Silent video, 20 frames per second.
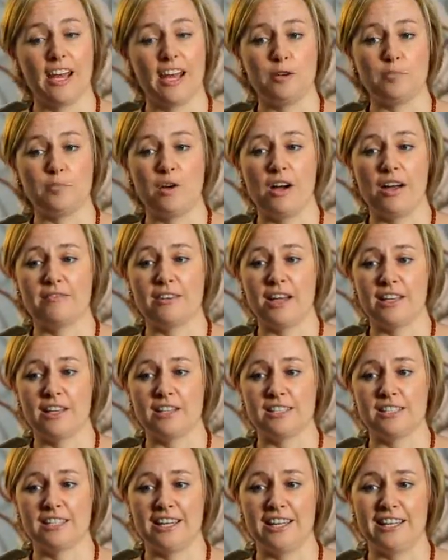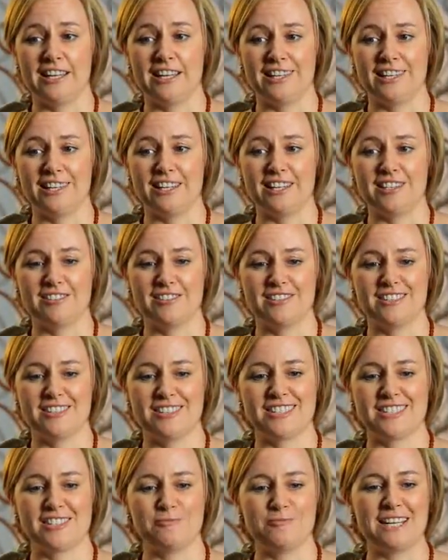I've had
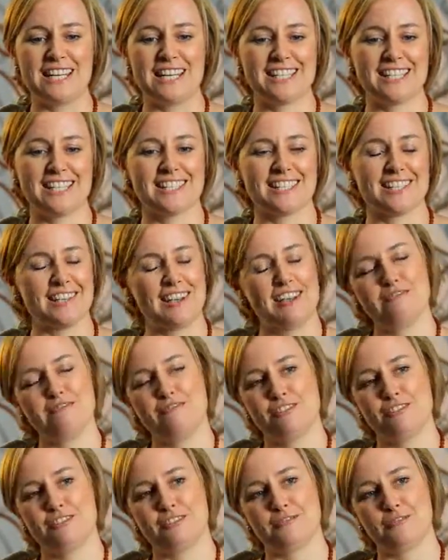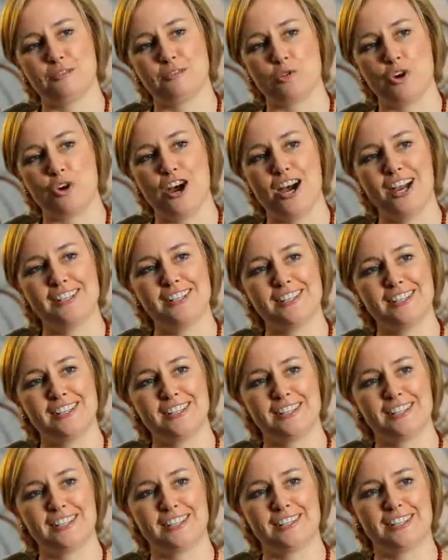some nieces and nephews of the bride
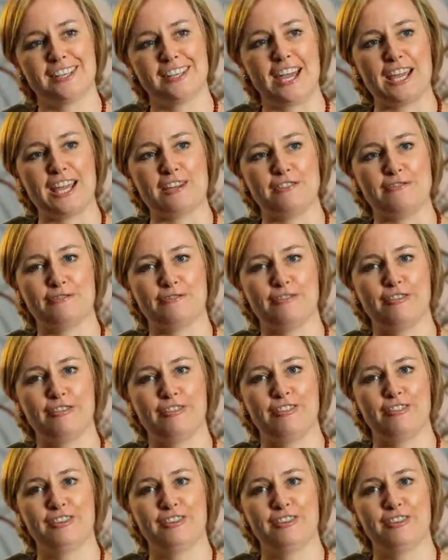that gave